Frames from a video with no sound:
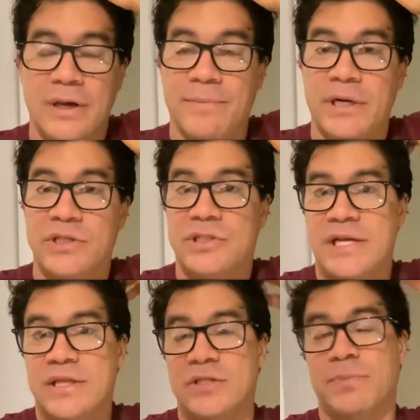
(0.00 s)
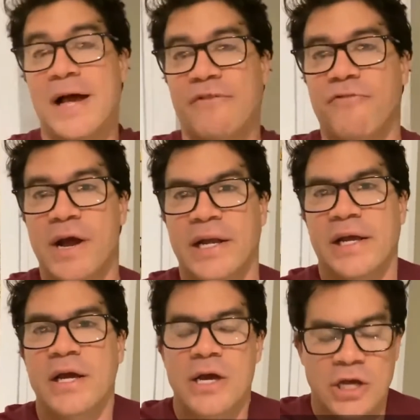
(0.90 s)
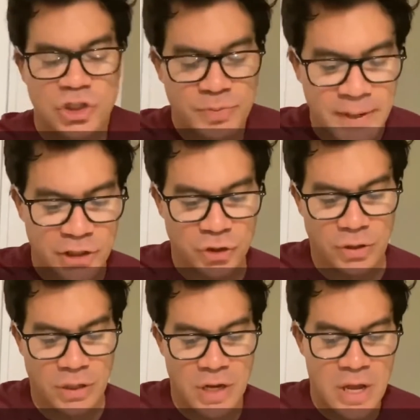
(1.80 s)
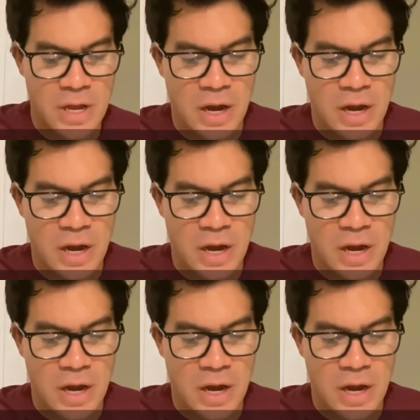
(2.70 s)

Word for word: I'm gonna extend this Black Friday special.